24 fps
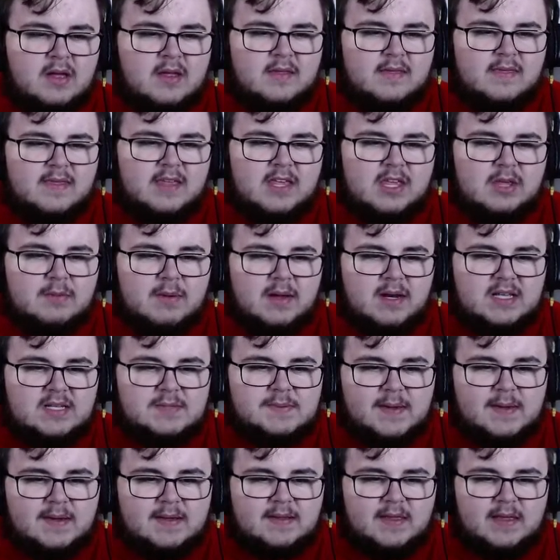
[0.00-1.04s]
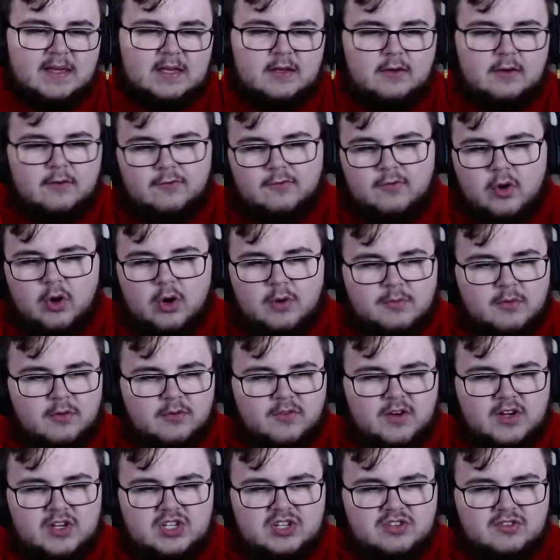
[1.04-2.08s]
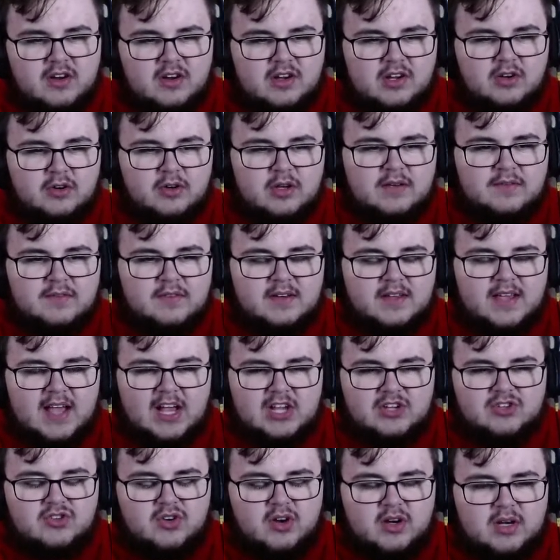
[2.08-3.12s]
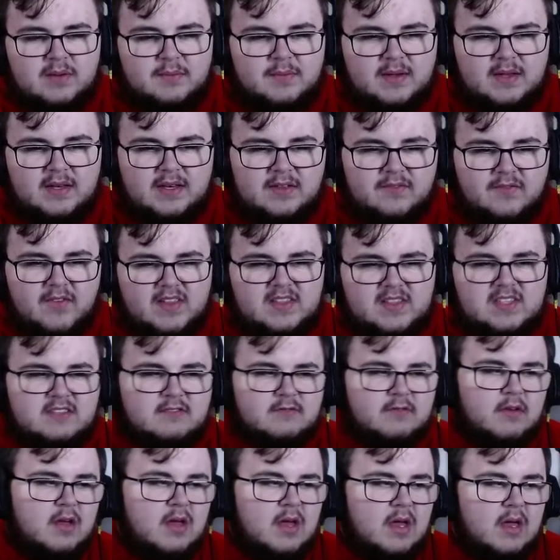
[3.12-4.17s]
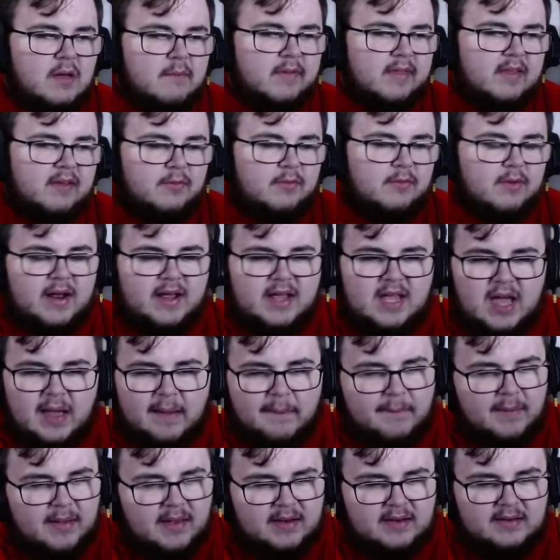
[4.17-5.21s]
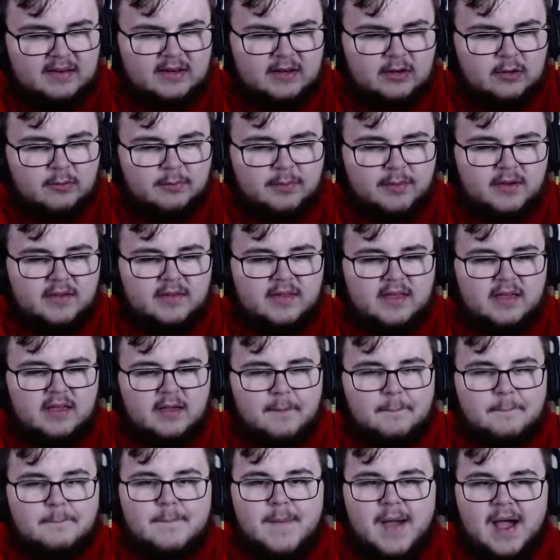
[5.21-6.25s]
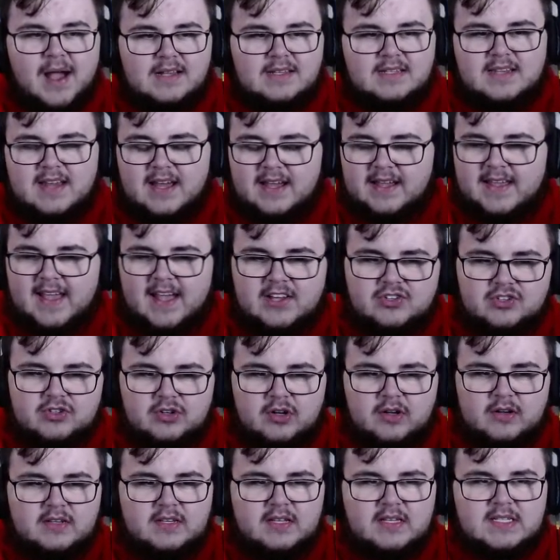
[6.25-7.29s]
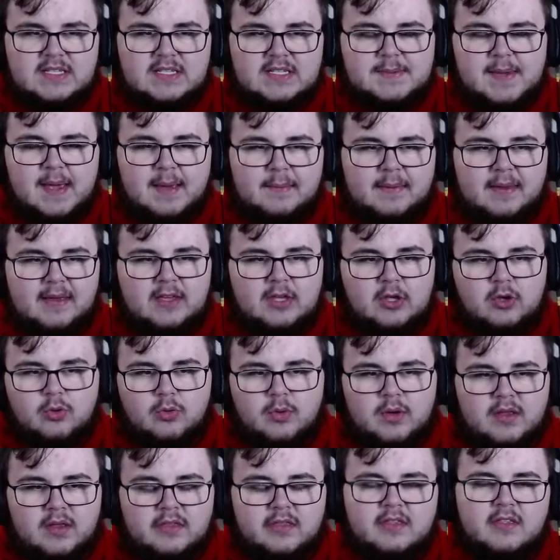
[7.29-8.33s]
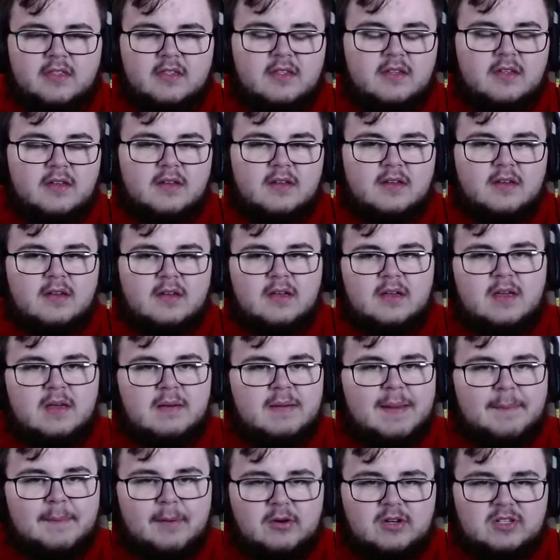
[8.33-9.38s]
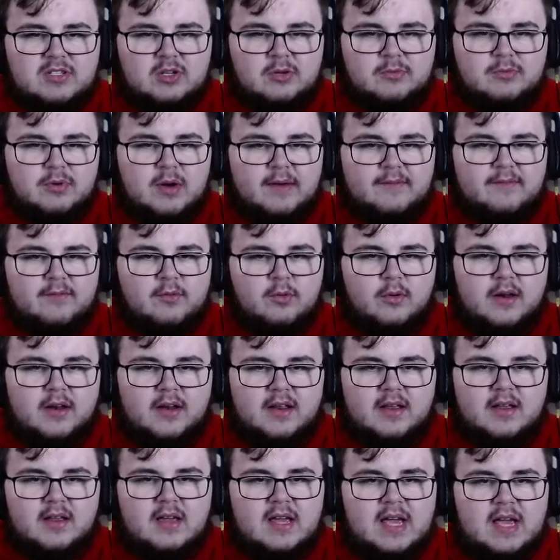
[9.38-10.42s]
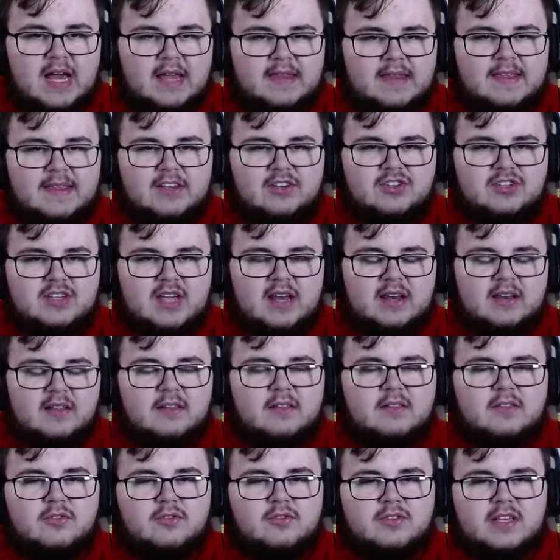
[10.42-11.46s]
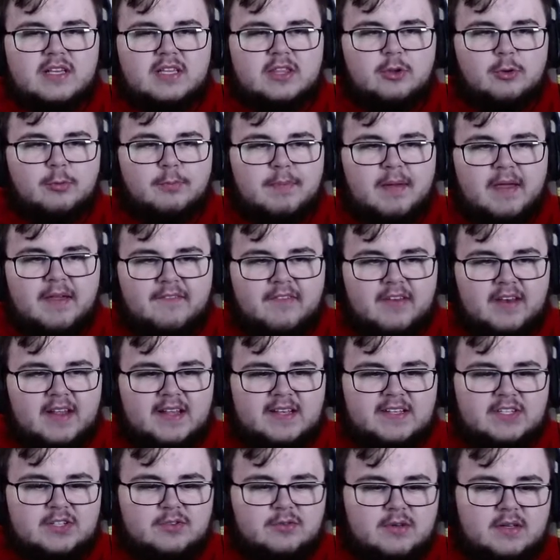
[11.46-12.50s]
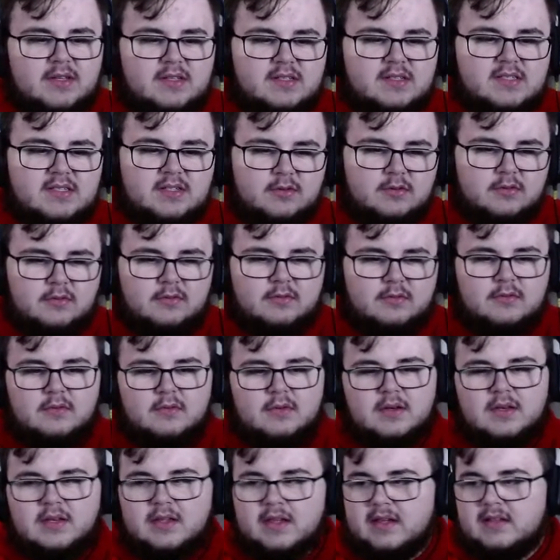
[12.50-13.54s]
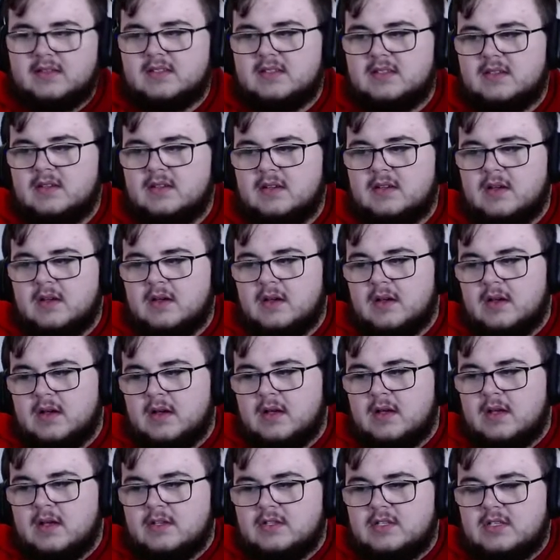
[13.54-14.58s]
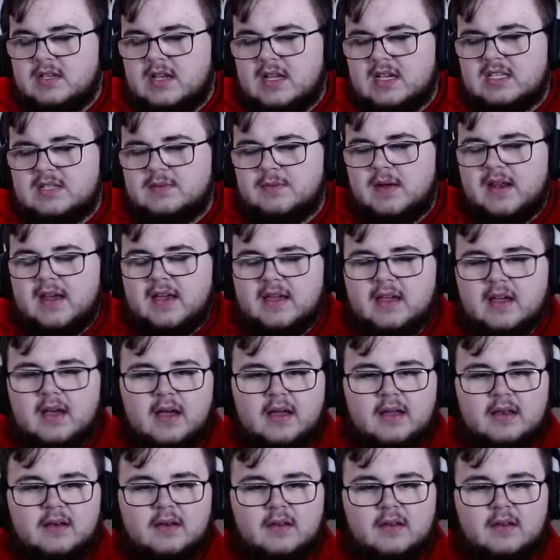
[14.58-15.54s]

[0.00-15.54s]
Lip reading: Like you might expect like Rotom or Reggie Rocket or even Gastrodon to be defensive, but like when I come in and, you know, bring like max attack Gastrodon to spam EQ with, my opponents don't prep for it, and they just kind of lose like their pivot into it. So yes. So next mon I got